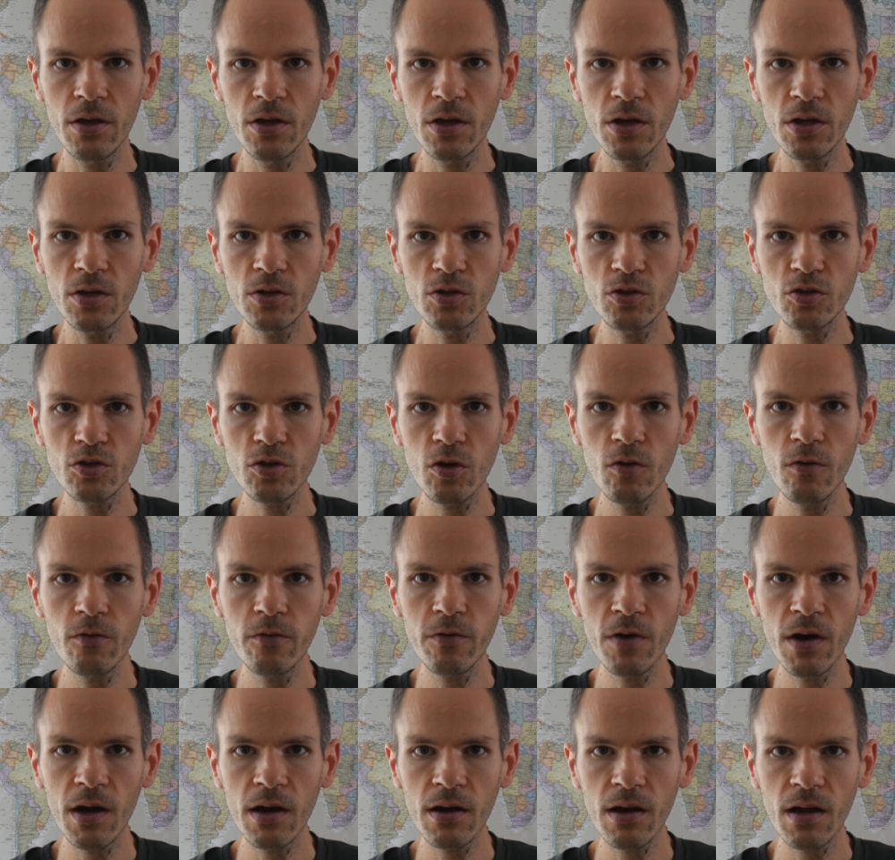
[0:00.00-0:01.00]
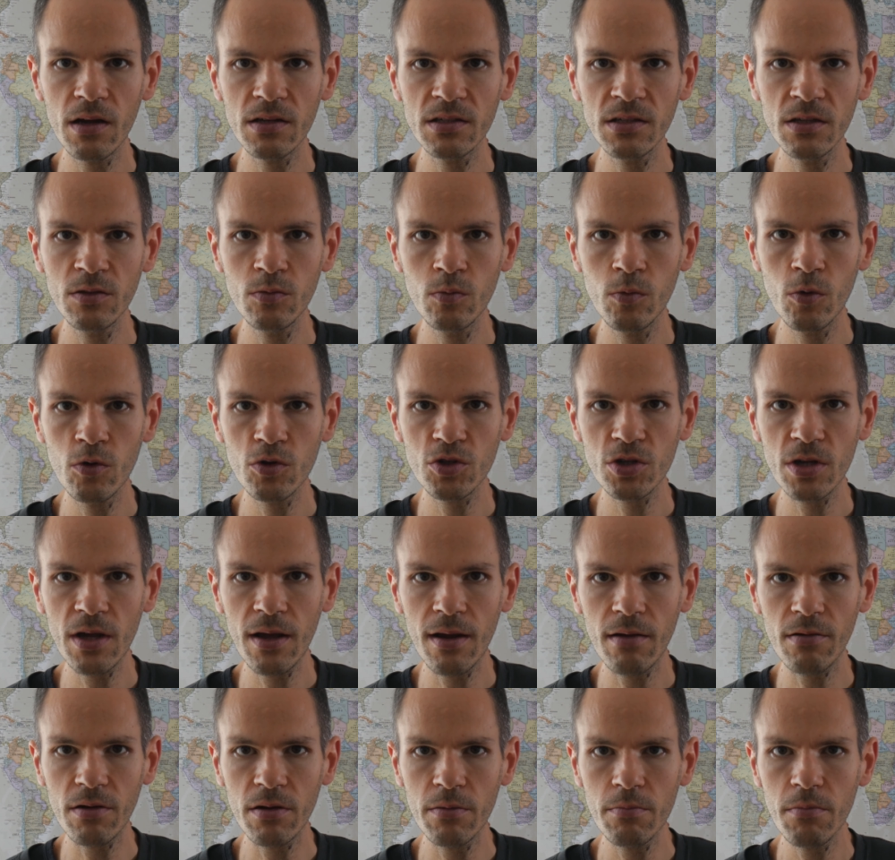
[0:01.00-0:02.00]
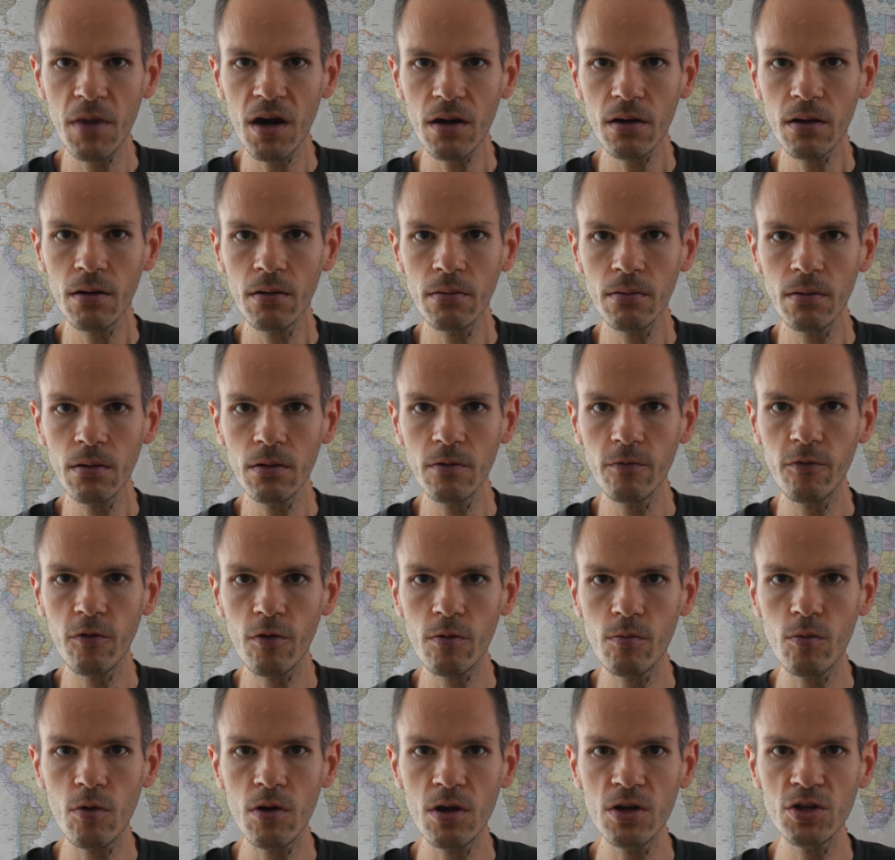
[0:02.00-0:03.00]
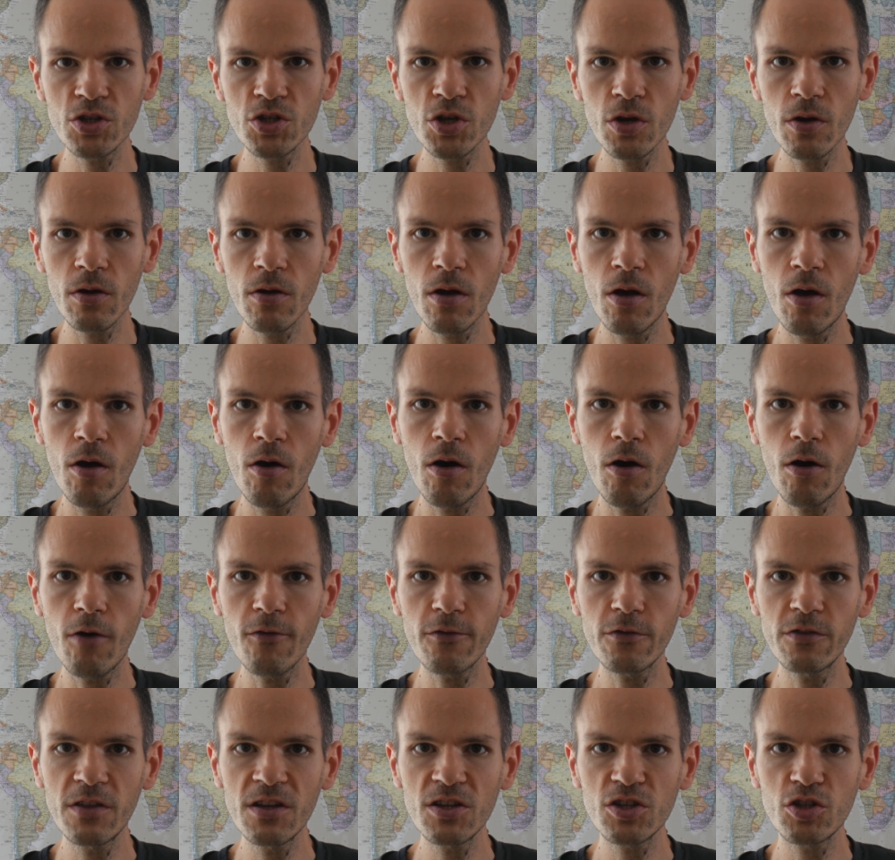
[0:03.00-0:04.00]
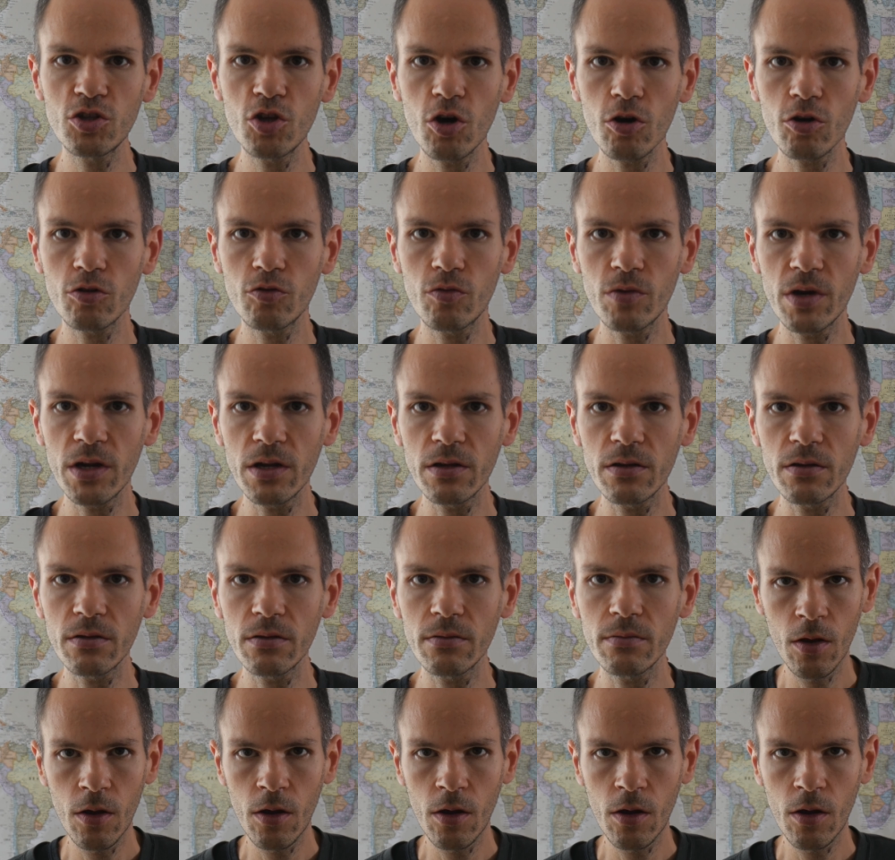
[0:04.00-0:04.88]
insofar as it was a remarkable formulation of this doctrine.